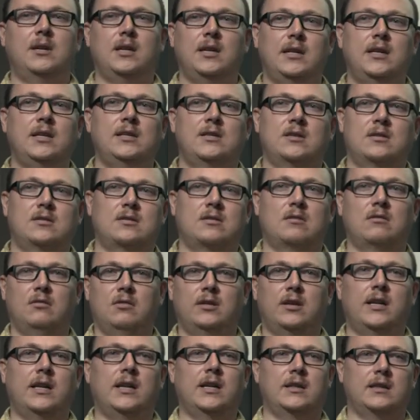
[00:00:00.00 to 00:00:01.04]
needs to start
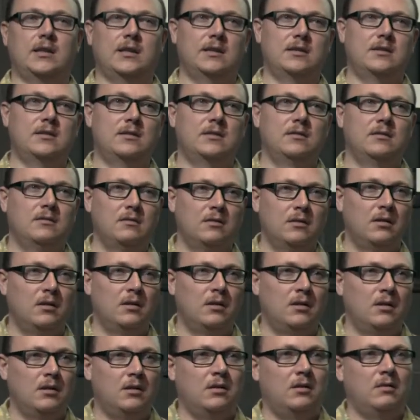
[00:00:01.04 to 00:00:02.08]
looking at this
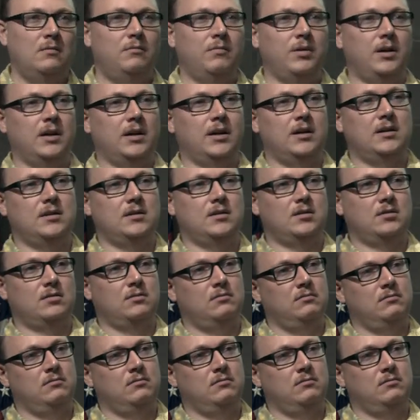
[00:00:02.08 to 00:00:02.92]
because,